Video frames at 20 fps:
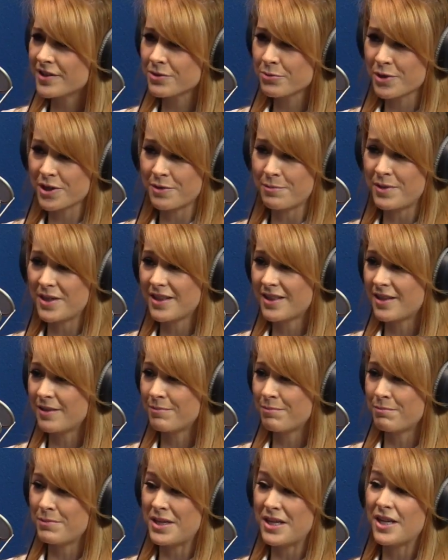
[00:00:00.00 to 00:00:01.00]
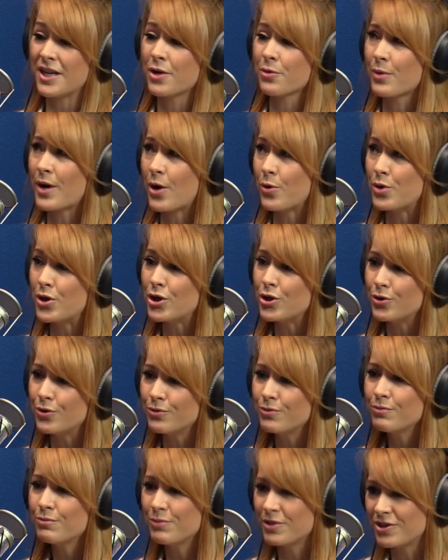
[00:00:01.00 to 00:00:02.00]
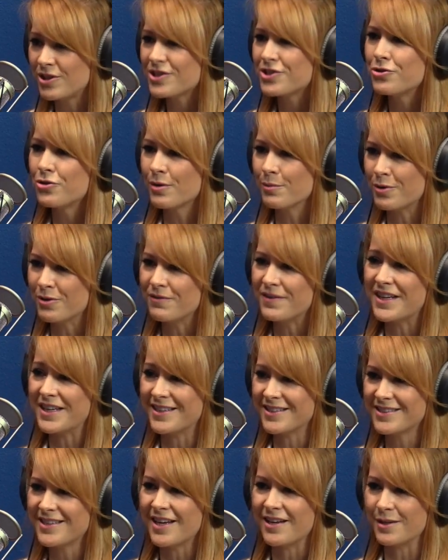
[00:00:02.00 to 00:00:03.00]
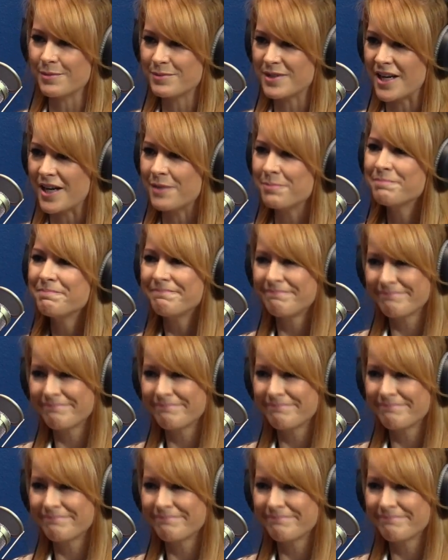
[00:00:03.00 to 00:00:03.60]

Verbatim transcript: were going to meet me around noon, which Yeah. is normal Vegas get up time. Right.